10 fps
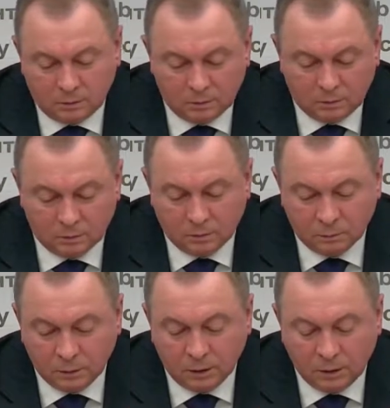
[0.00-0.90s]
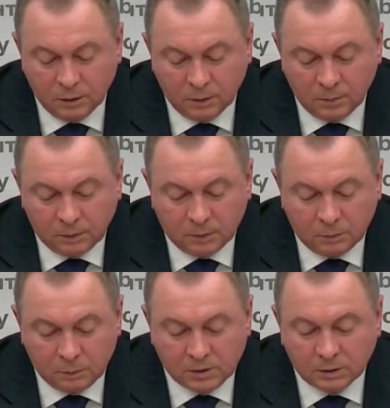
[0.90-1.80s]
magic,
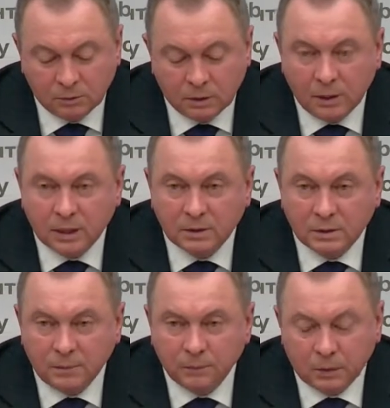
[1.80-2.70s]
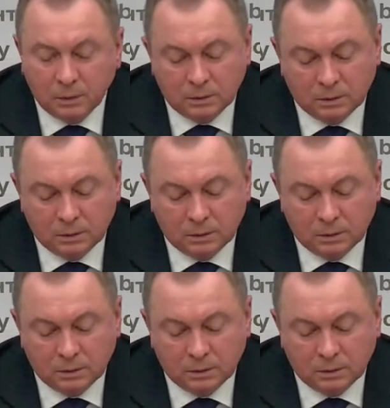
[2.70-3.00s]
within 24